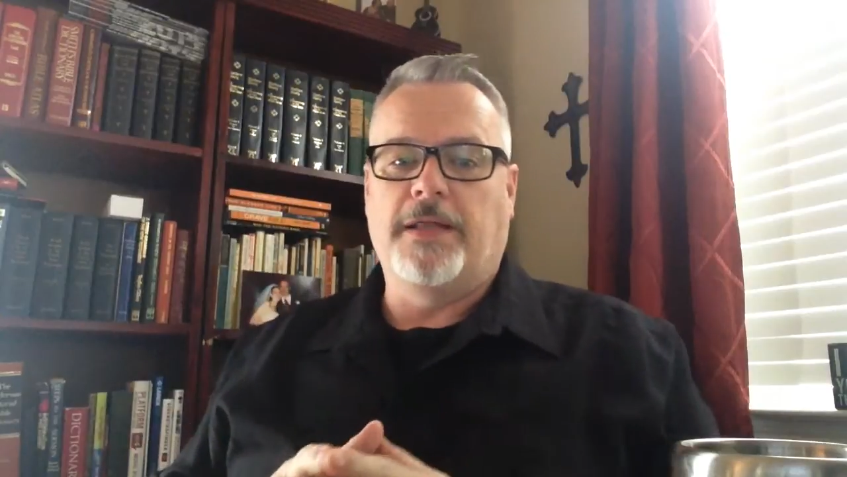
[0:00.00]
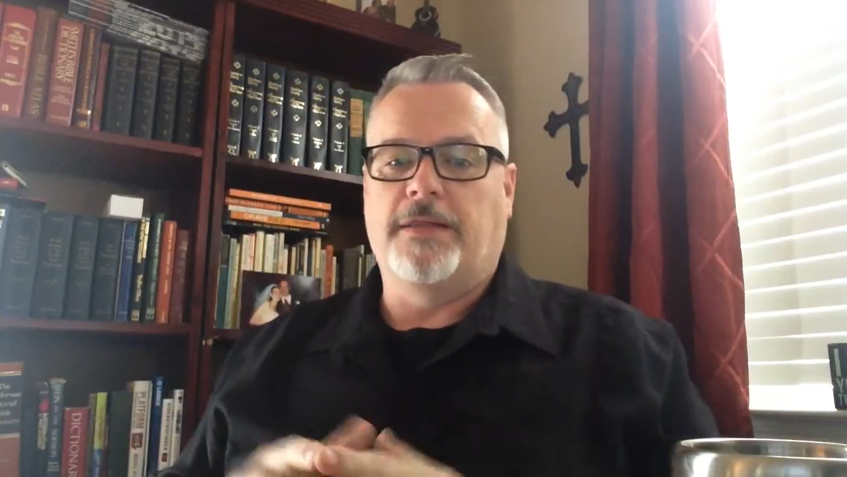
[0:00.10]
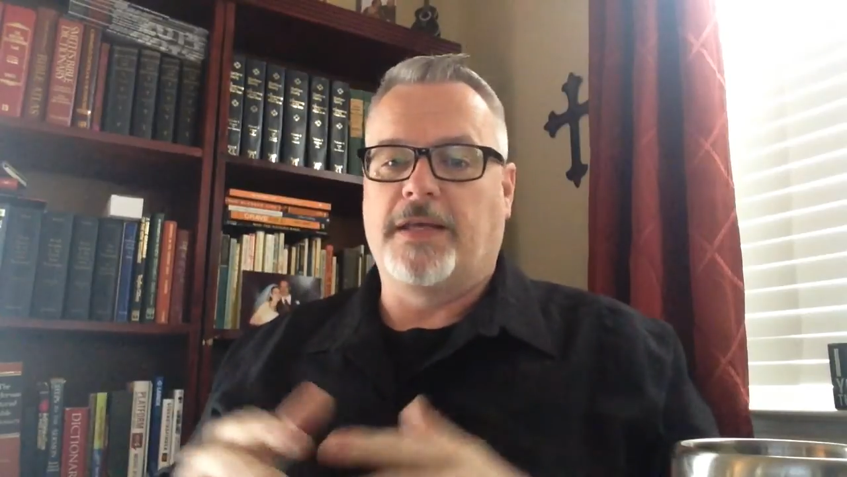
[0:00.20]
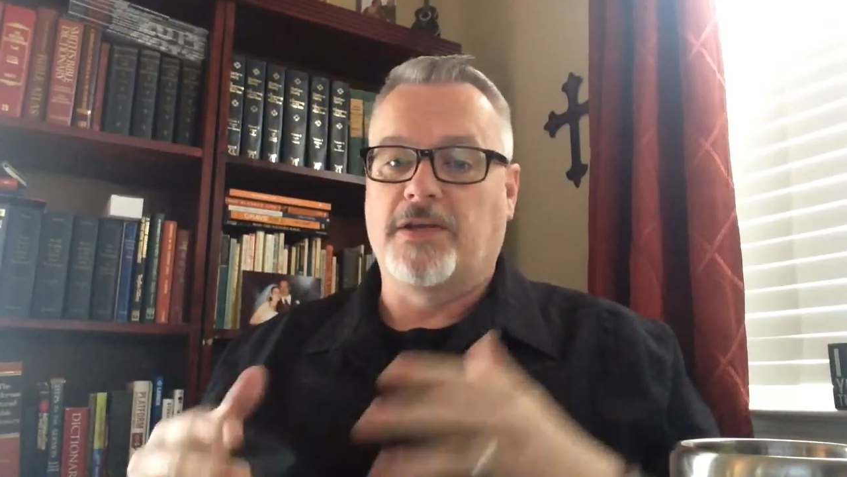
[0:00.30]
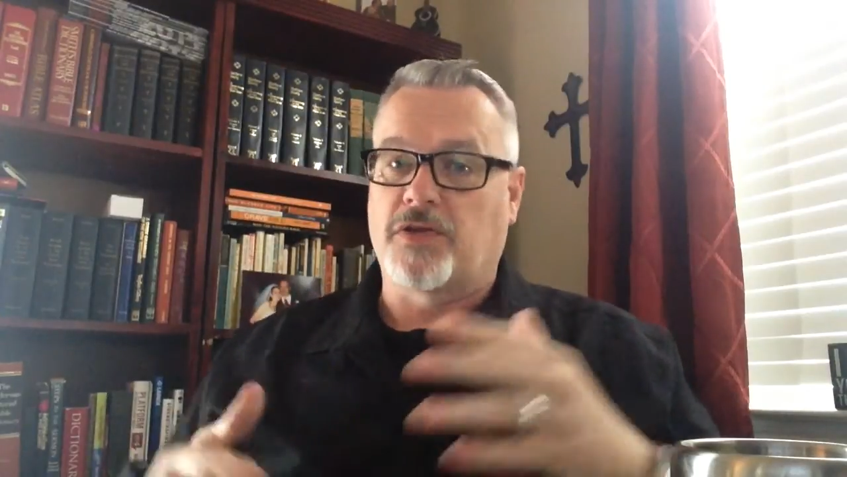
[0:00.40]

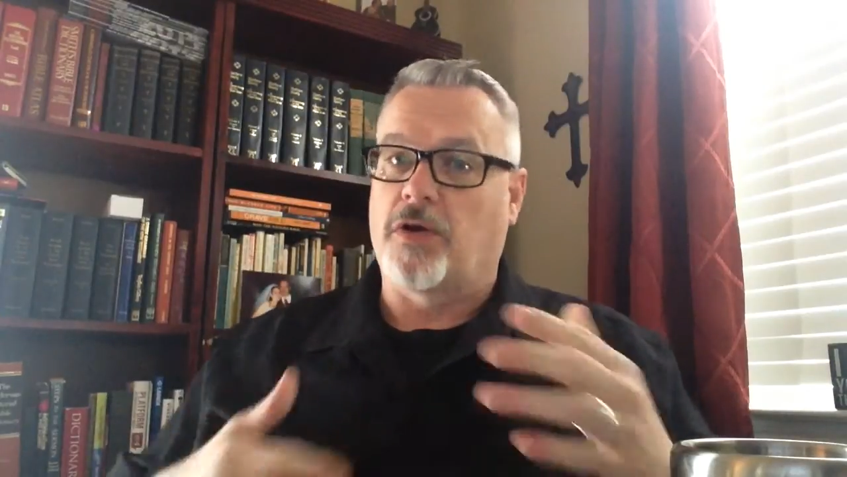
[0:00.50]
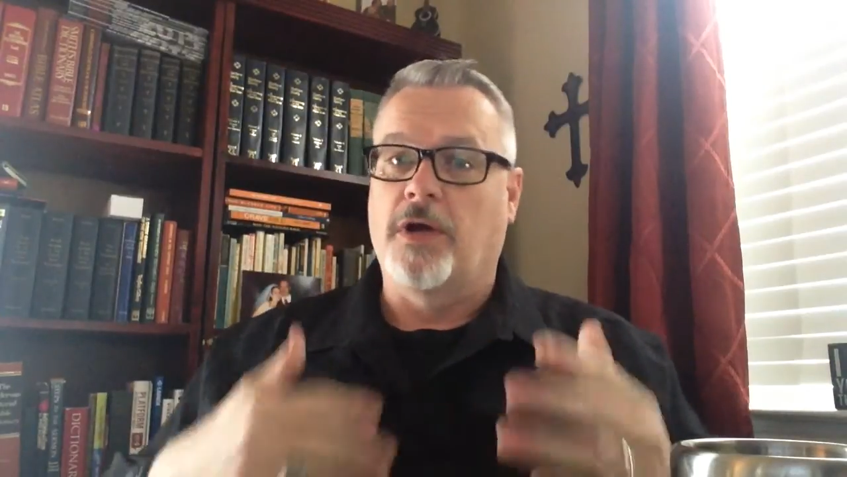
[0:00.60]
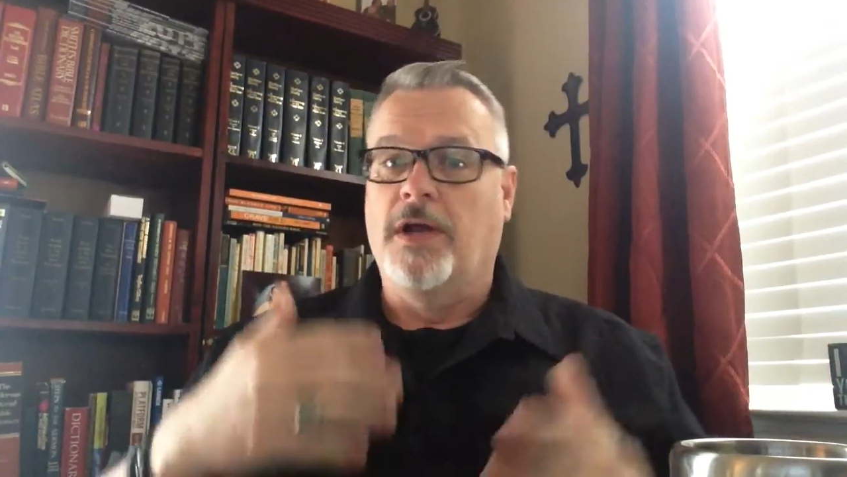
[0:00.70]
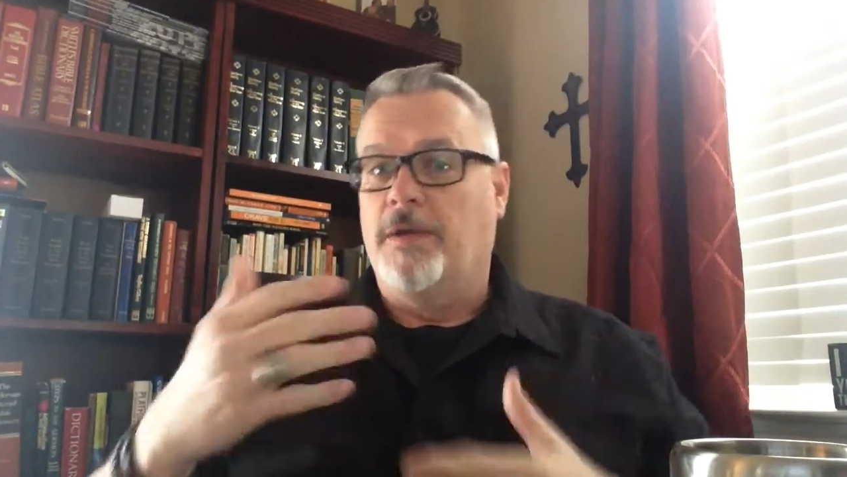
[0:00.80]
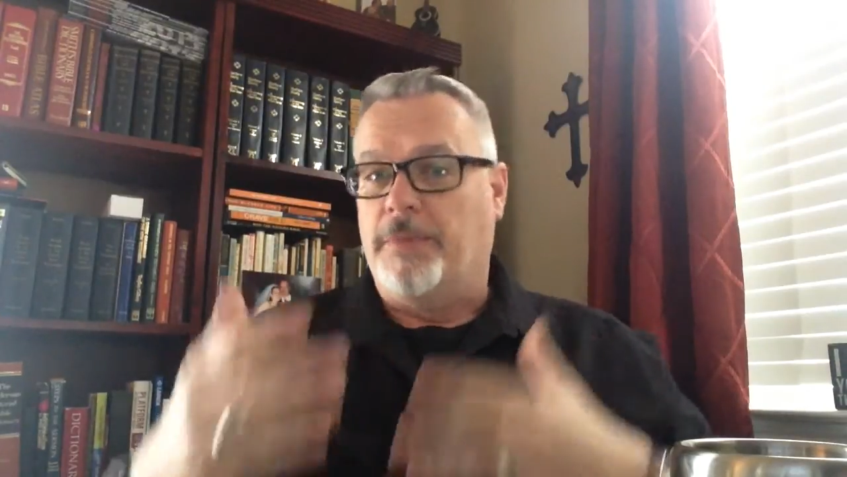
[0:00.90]
and things are
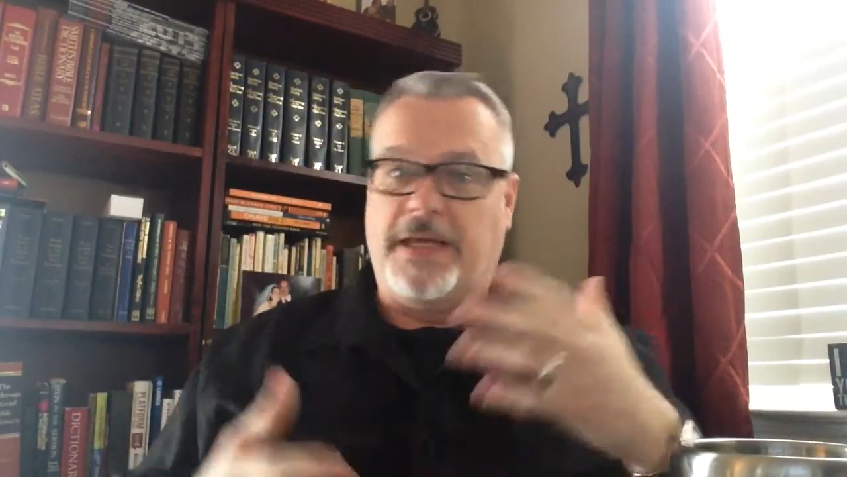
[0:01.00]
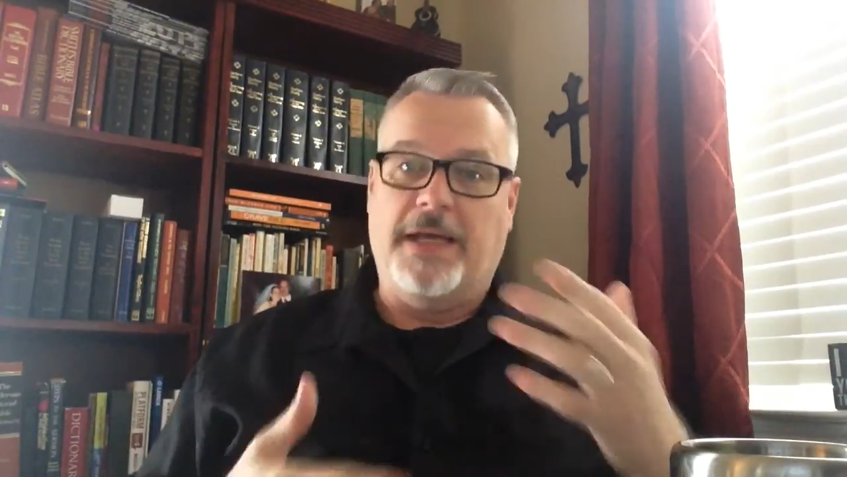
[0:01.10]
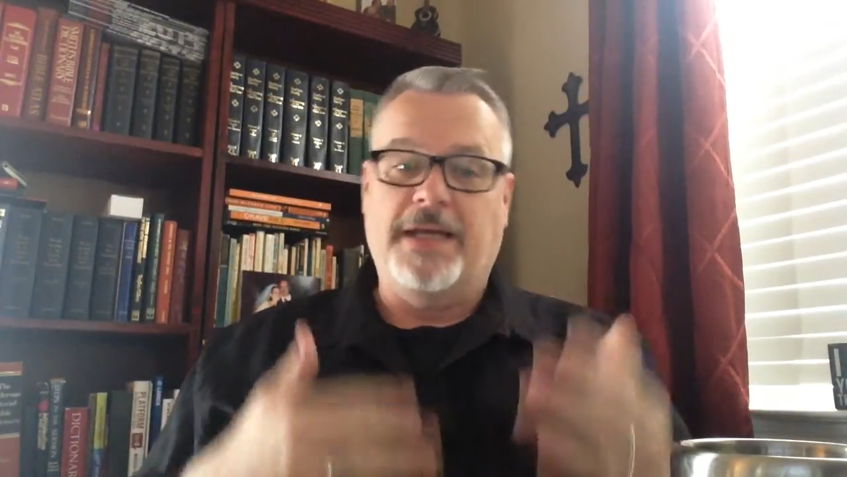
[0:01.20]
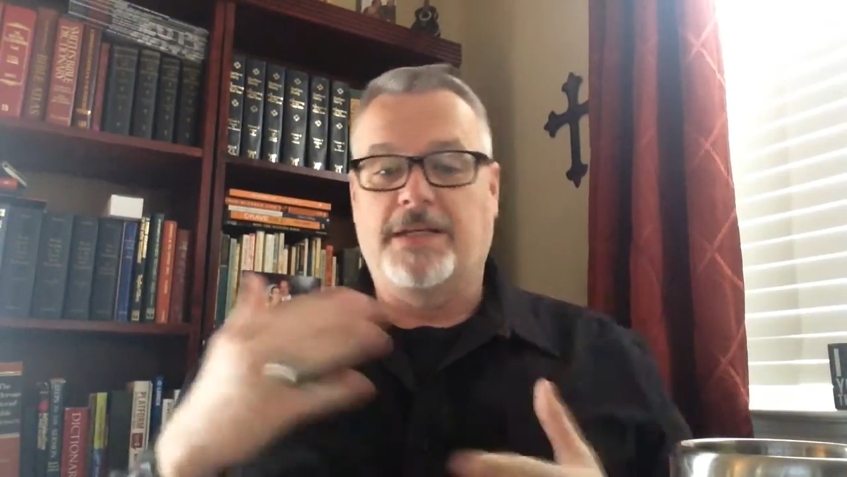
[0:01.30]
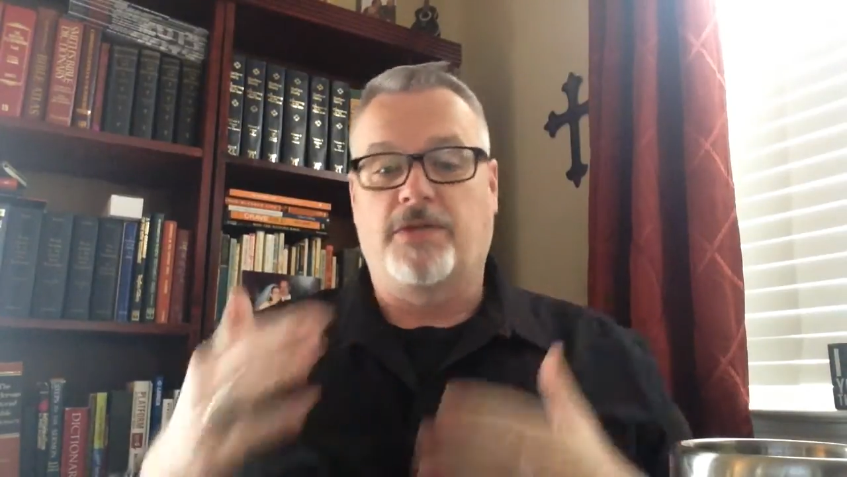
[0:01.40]
beginning